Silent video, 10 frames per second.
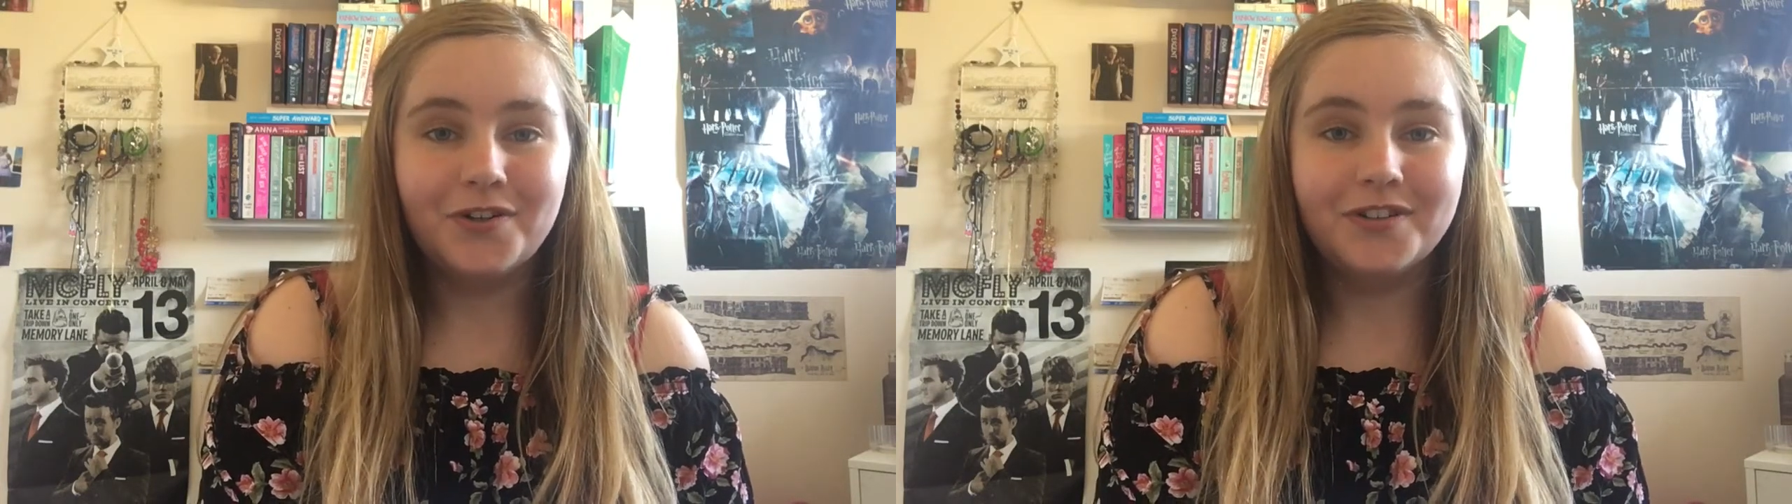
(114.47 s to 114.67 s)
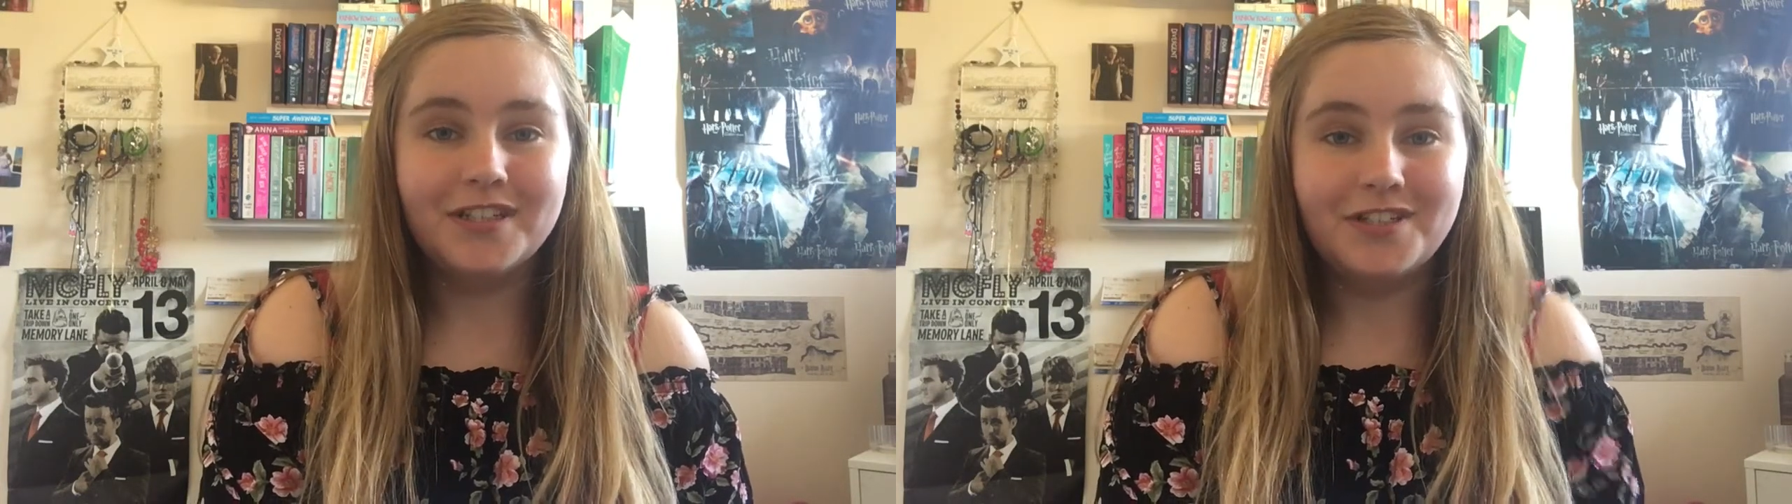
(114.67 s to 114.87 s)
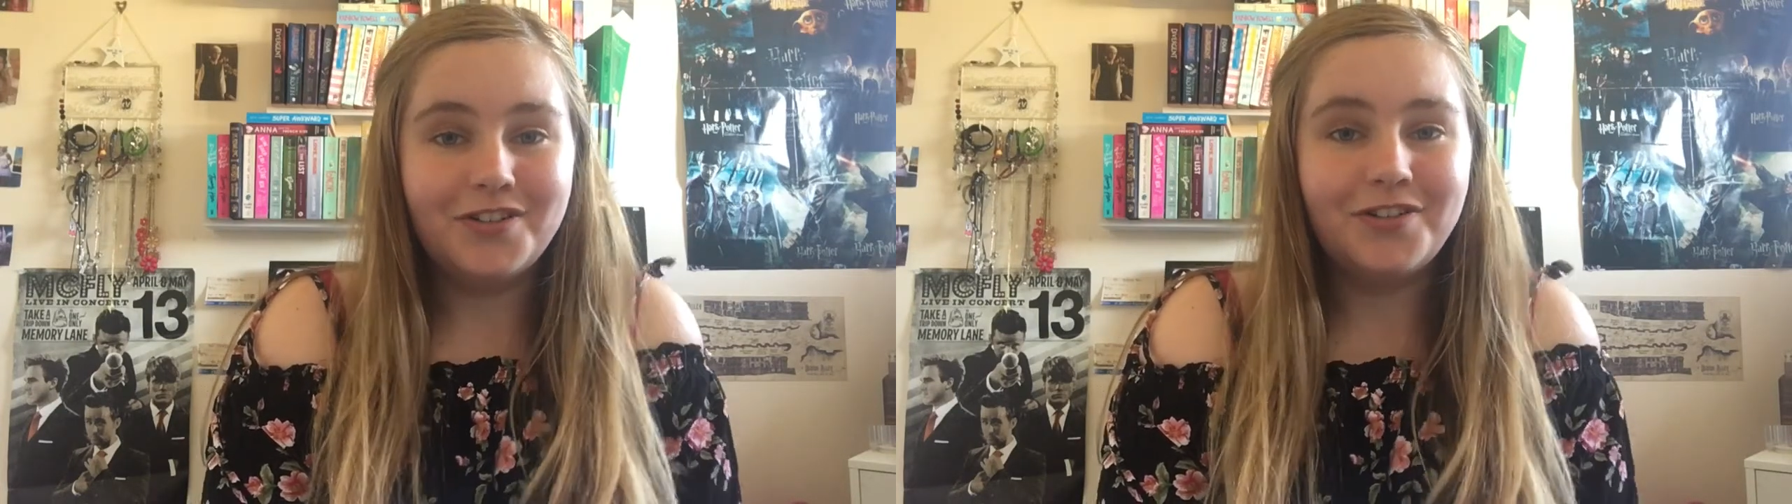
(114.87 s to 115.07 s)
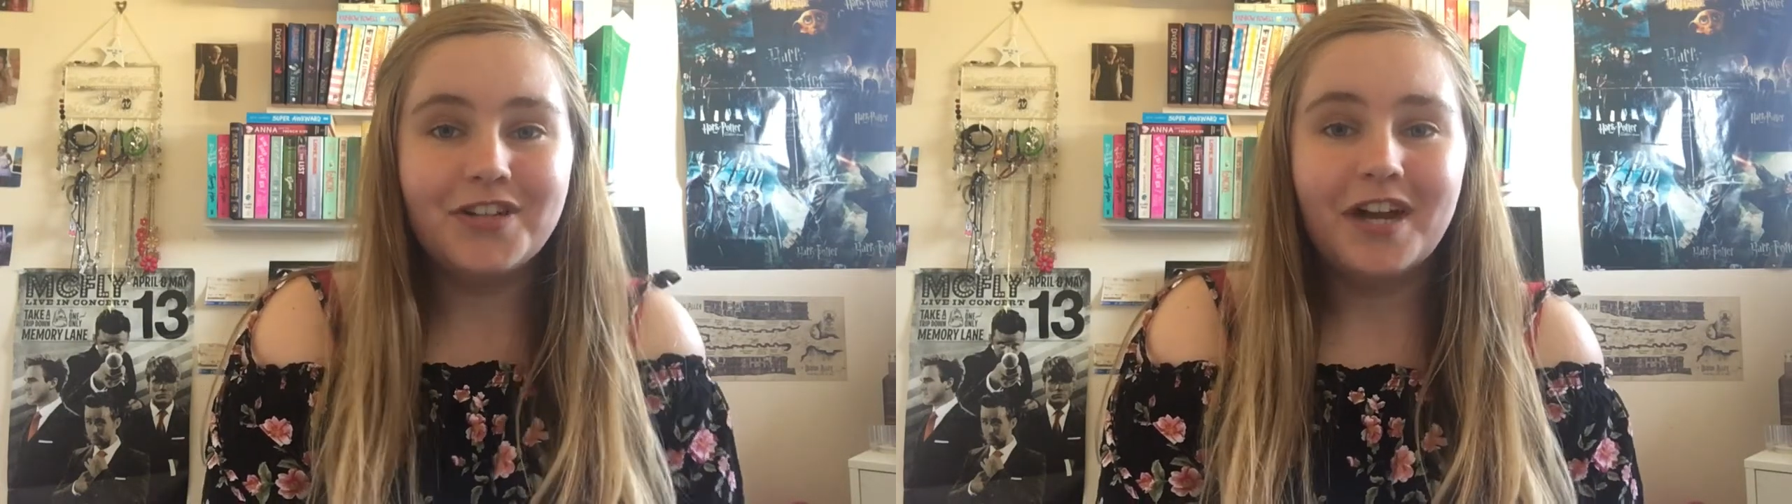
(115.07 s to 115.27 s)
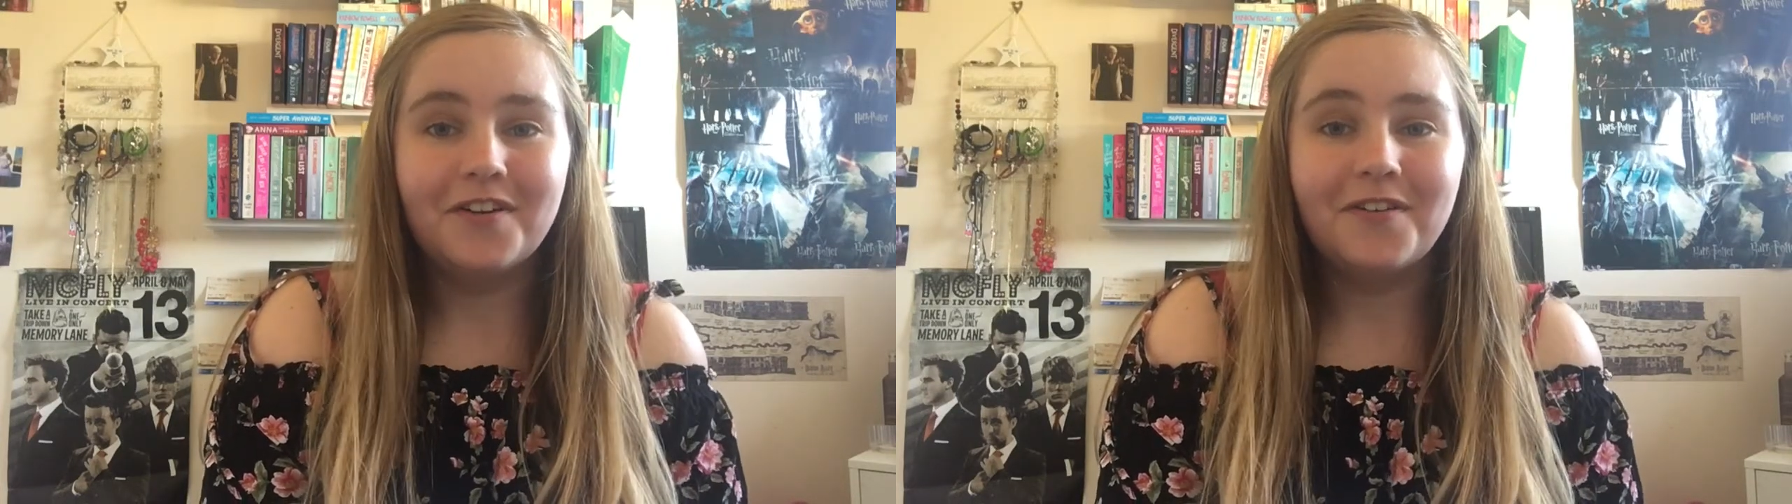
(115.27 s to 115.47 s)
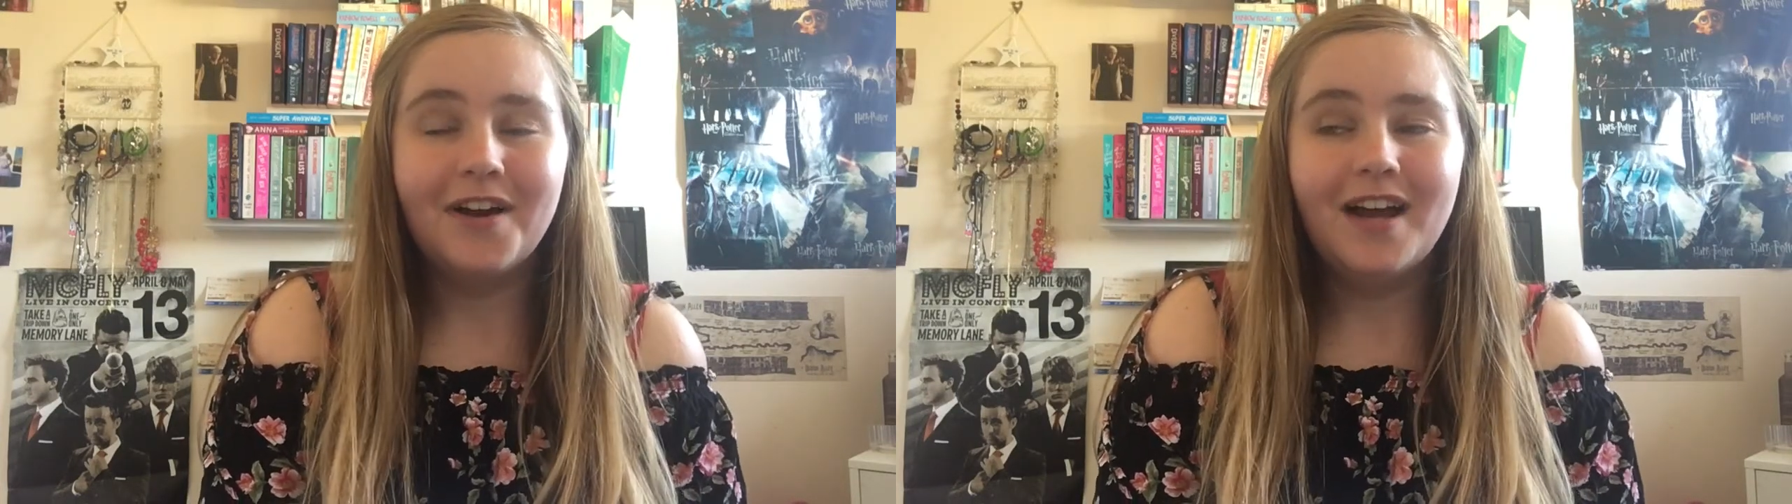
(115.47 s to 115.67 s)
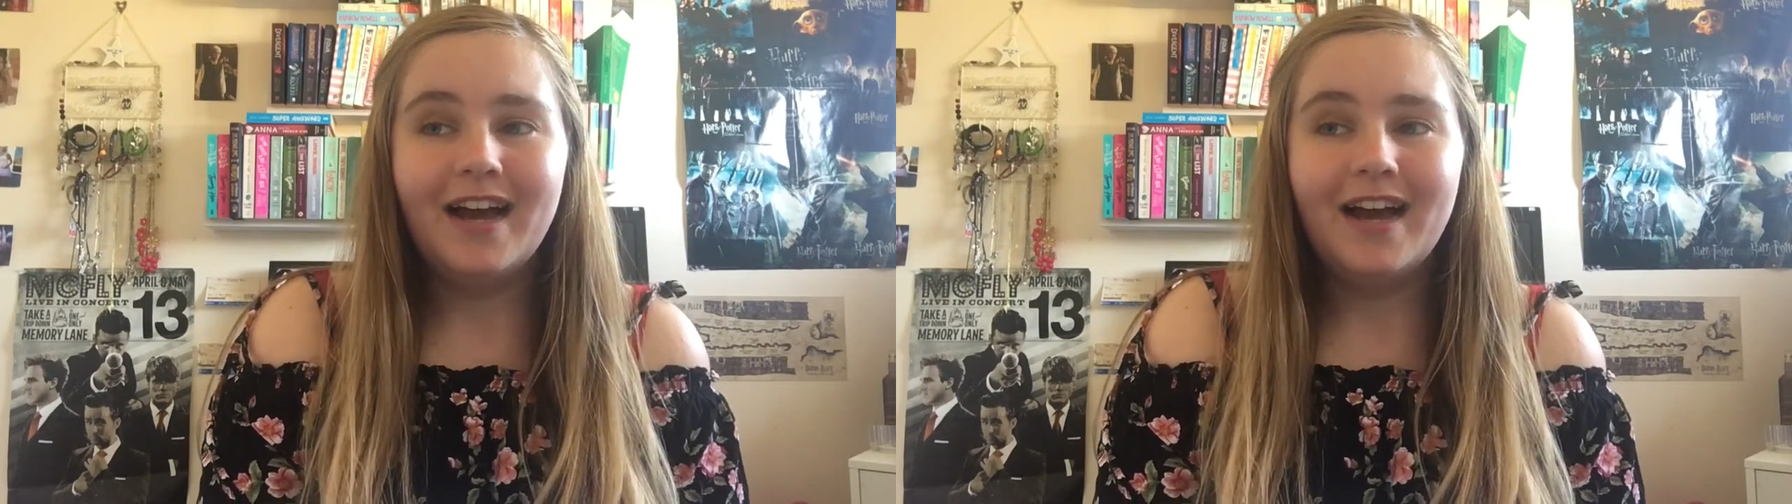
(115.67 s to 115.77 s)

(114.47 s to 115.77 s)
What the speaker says: on this new channel?